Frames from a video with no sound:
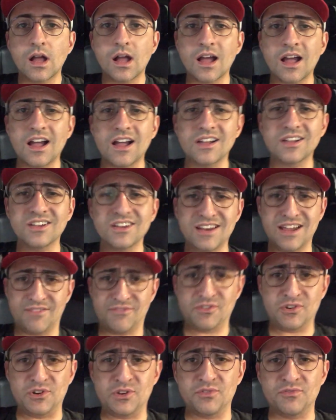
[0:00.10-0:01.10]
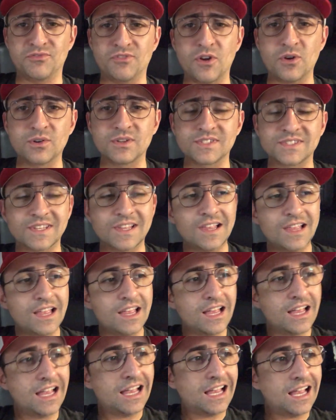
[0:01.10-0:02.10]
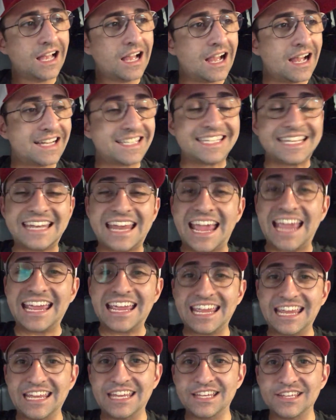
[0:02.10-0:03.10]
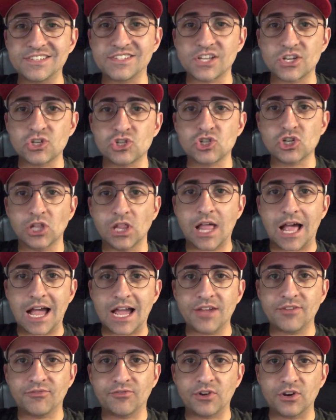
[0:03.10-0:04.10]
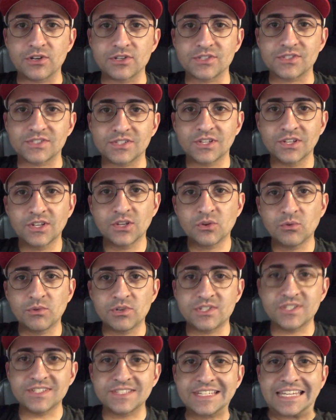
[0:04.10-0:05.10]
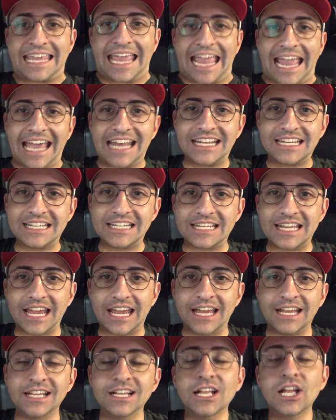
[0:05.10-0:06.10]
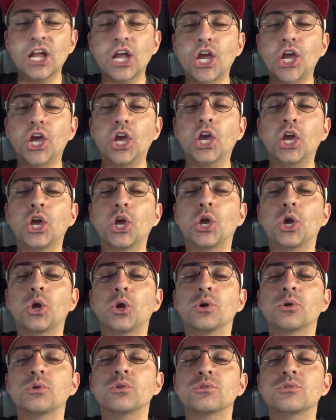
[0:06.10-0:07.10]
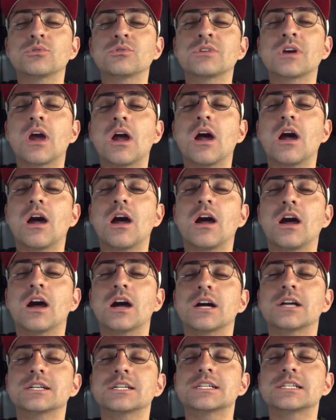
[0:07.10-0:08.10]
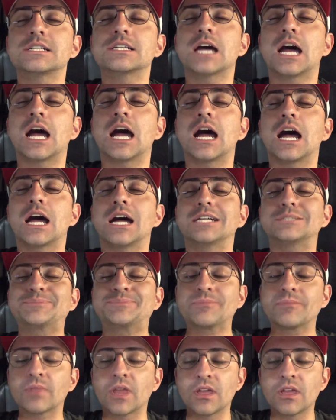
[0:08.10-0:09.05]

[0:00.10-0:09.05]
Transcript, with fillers: Uh, good afternoon, folks. Uh, today is July 1st, which is Canada Day. Oh, Canada.